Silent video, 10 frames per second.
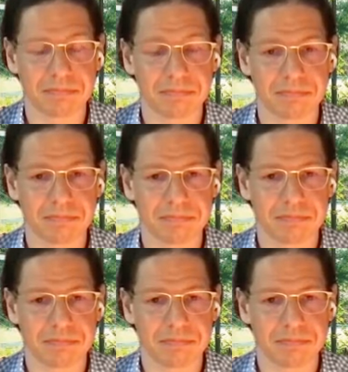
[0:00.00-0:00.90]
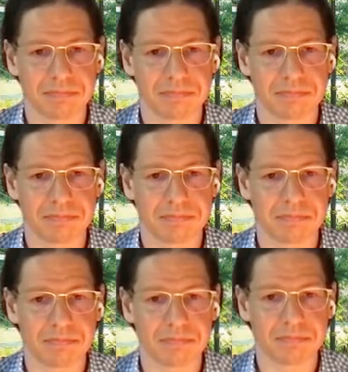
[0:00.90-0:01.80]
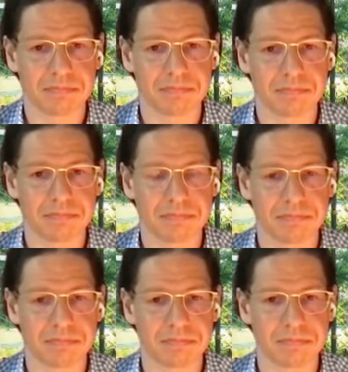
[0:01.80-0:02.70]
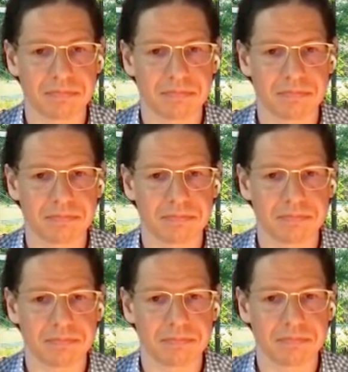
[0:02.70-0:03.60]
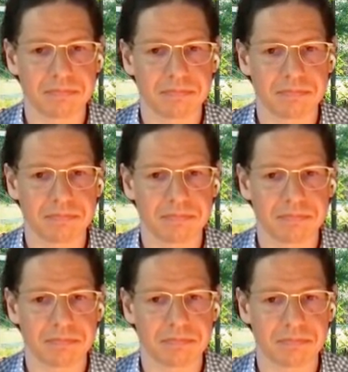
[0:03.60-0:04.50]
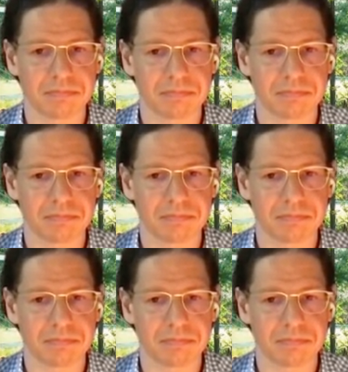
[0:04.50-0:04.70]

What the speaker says: (not speaking)